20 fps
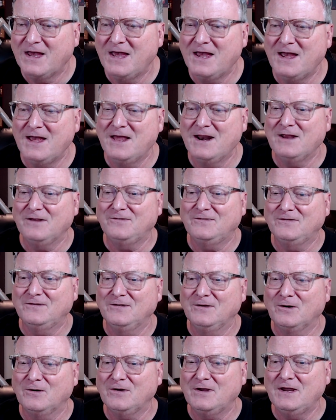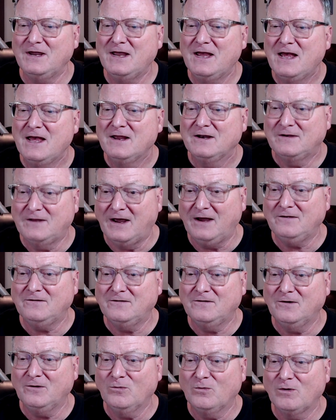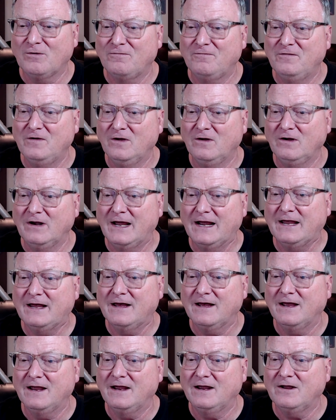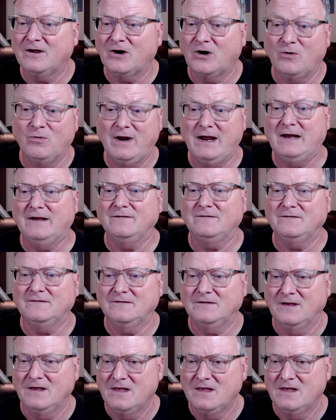and its silky texture will feel like a caress.